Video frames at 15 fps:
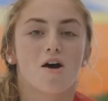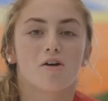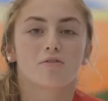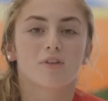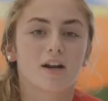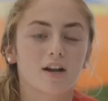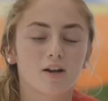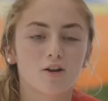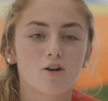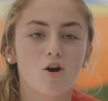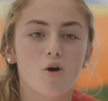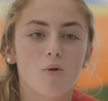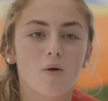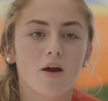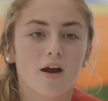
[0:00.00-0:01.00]
right out of
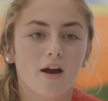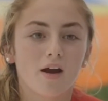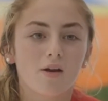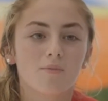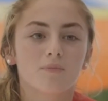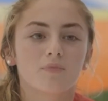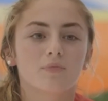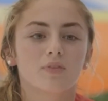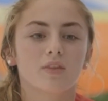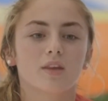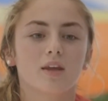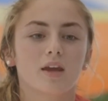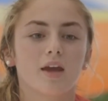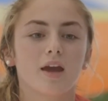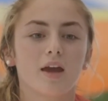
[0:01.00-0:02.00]
nowhere,
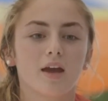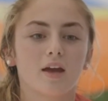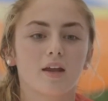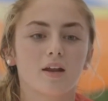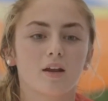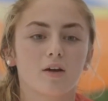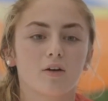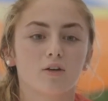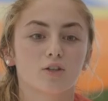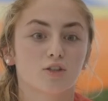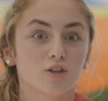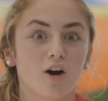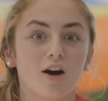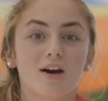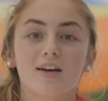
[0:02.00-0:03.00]
it
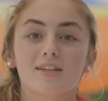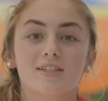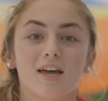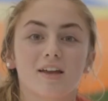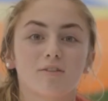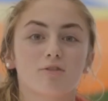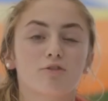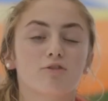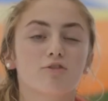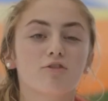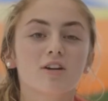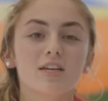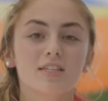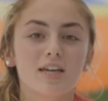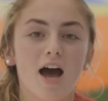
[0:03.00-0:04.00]
saw us and
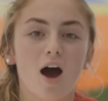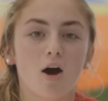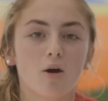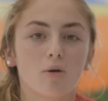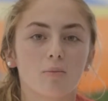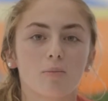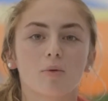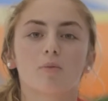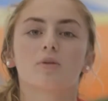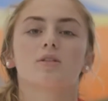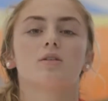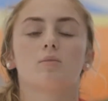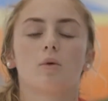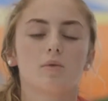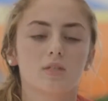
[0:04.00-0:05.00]
freaked out. But
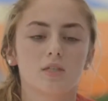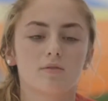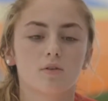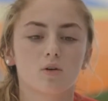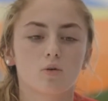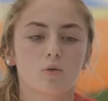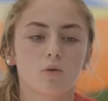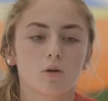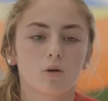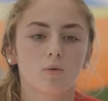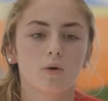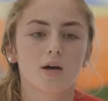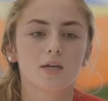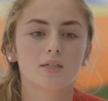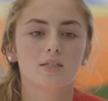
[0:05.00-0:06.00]
what was even cooler
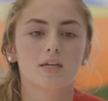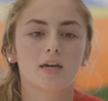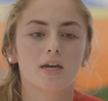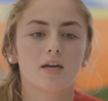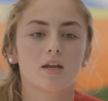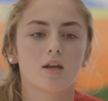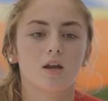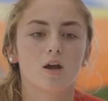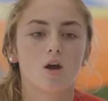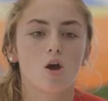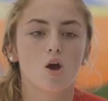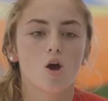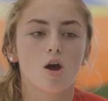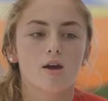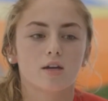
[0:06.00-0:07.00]
was it
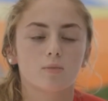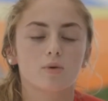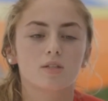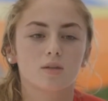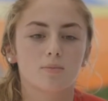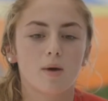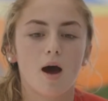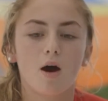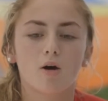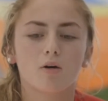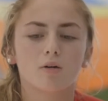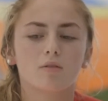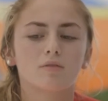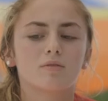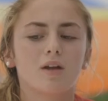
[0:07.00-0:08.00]
was
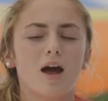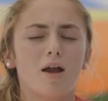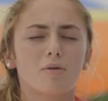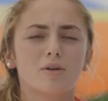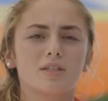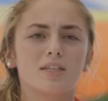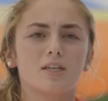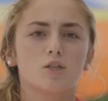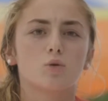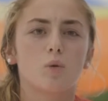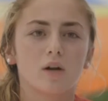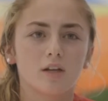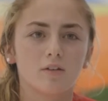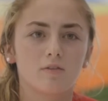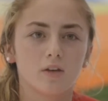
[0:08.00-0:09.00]
about, I don't want to say
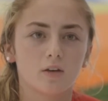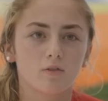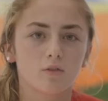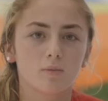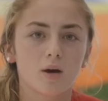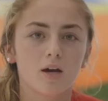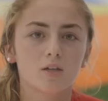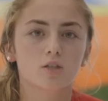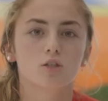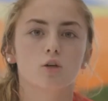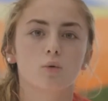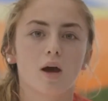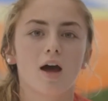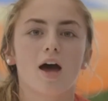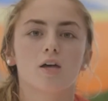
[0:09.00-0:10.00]
20 feet from us.
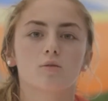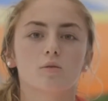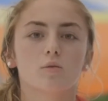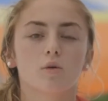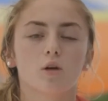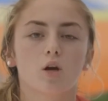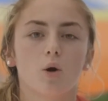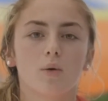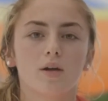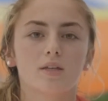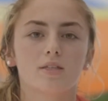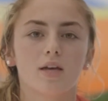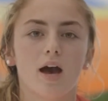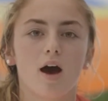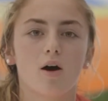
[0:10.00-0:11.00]
So as we were going
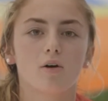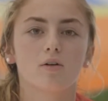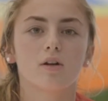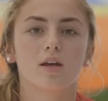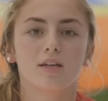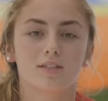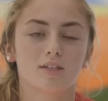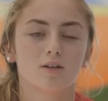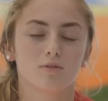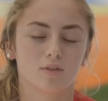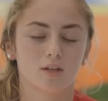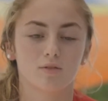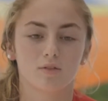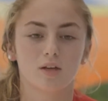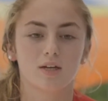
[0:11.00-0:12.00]
down, it didn't
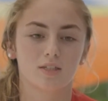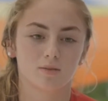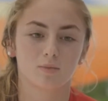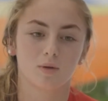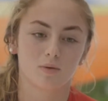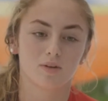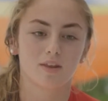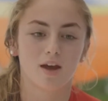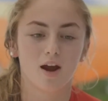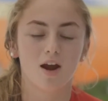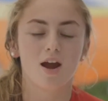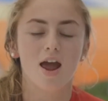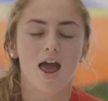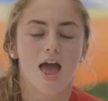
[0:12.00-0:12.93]
really realize that we were there.